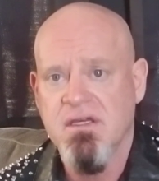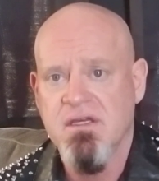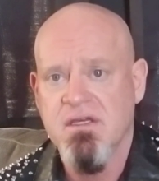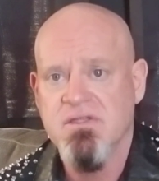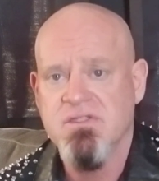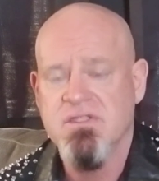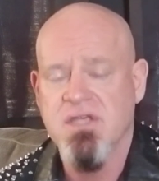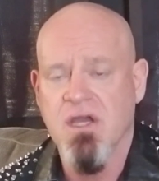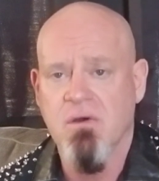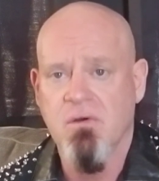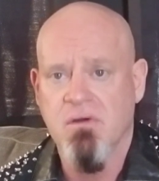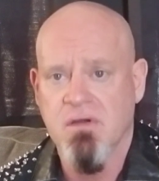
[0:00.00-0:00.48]

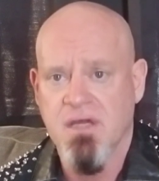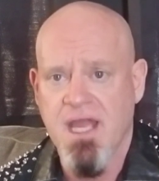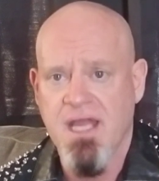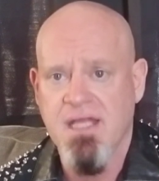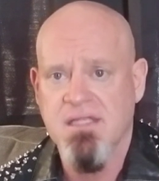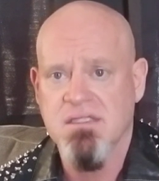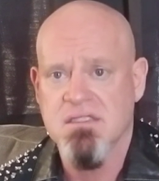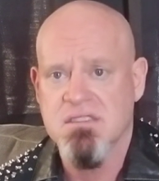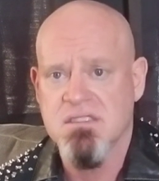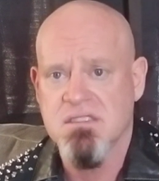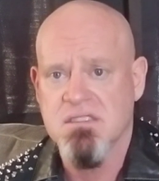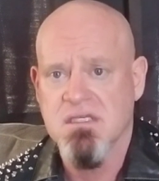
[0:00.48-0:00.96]
So,
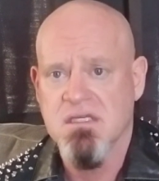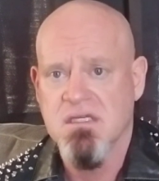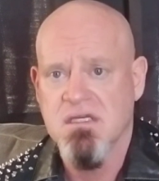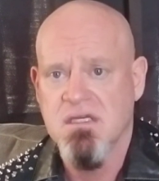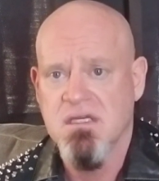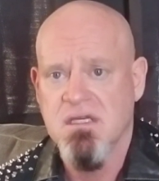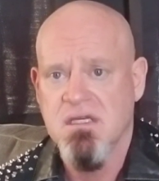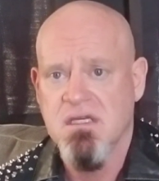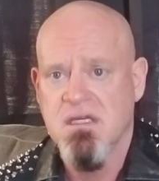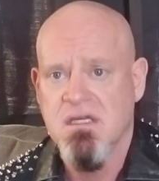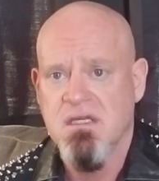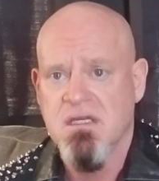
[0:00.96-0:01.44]
hence,
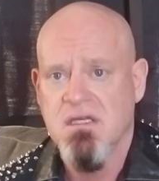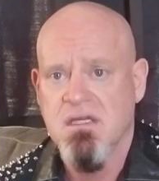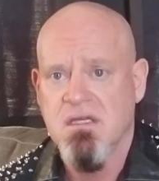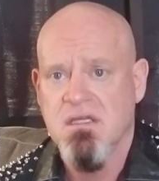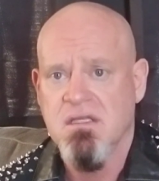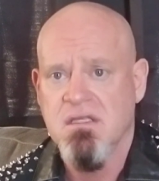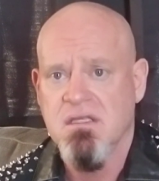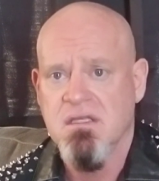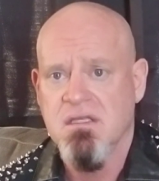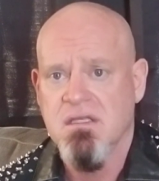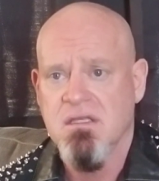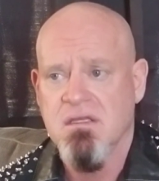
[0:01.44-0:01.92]

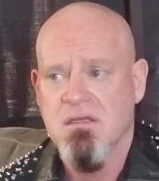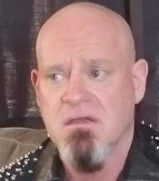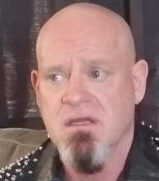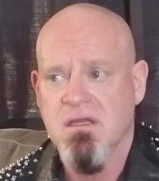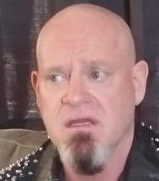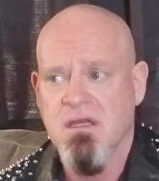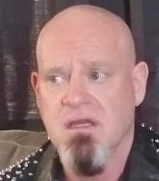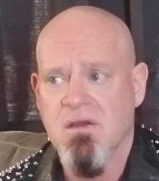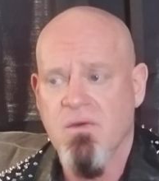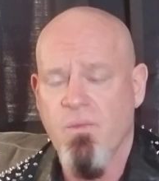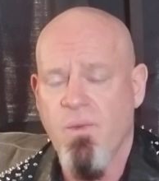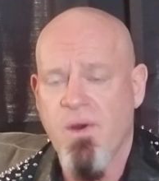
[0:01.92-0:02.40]

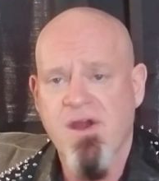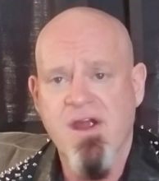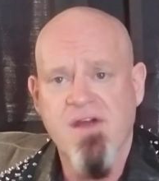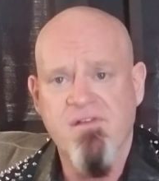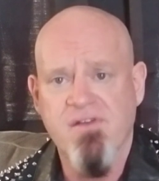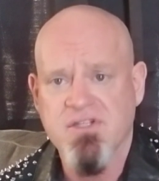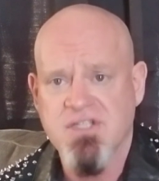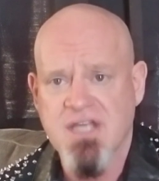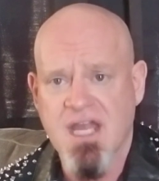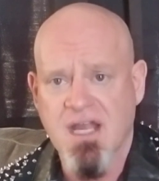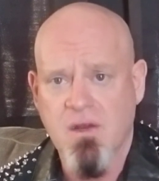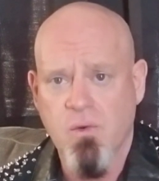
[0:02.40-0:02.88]

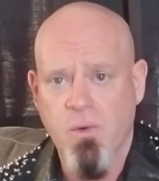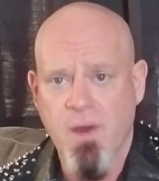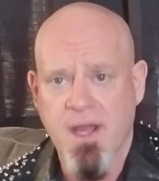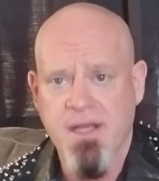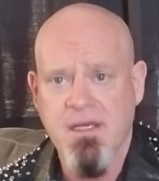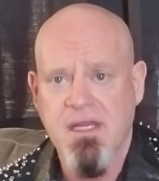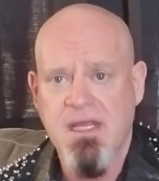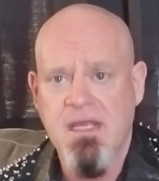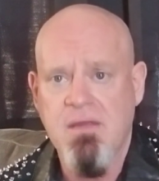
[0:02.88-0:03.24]
wherever Jack went,